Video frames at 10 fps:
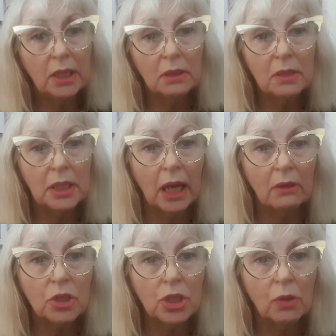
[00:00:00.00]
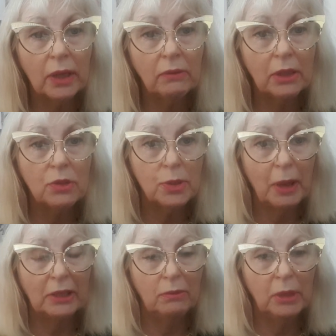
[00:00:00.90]
years now, showing
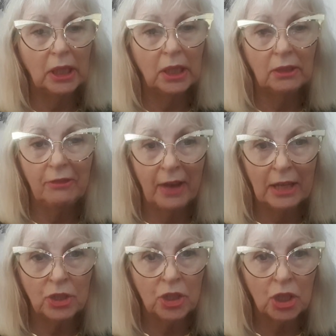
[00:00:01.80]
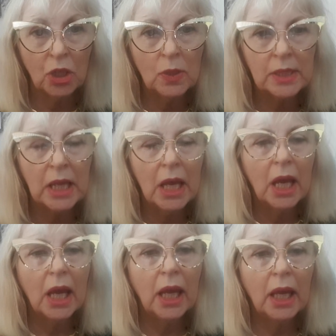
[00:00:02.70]
retrospective millinery fashion shows
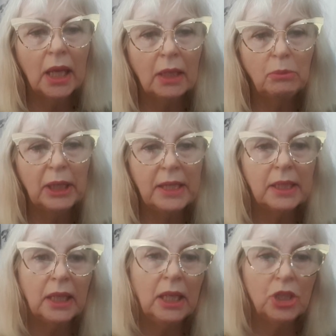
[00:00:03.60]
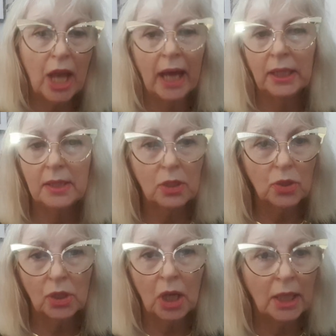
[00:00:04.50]
and placing each hat in
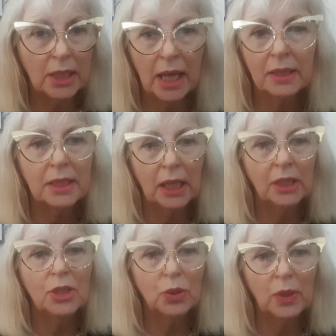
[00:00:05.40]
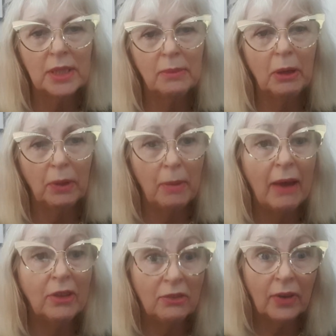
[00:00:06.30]
social context, telling stories about them,
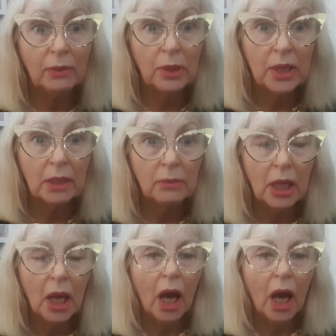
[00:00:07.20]
having fun with them,